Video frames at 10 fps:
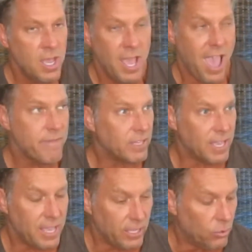
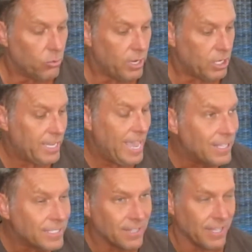having you know
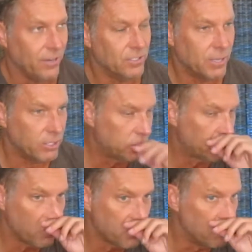calculators that would
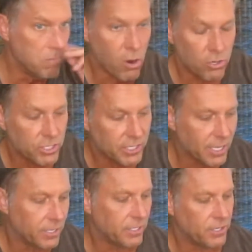show you margin
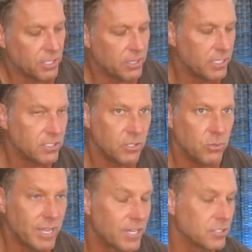calculators and things that you
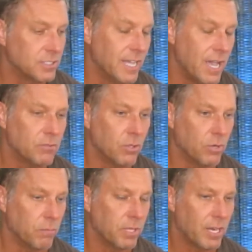could actually download
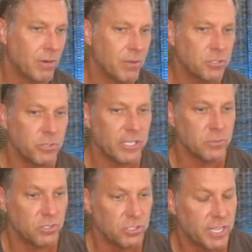and play around with so you guys
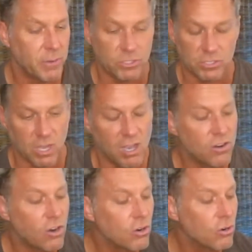would understand, which is
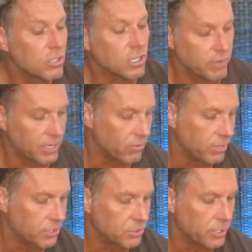unheard of in our
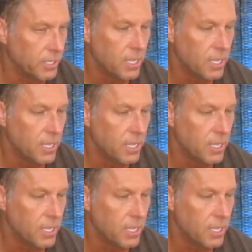industry.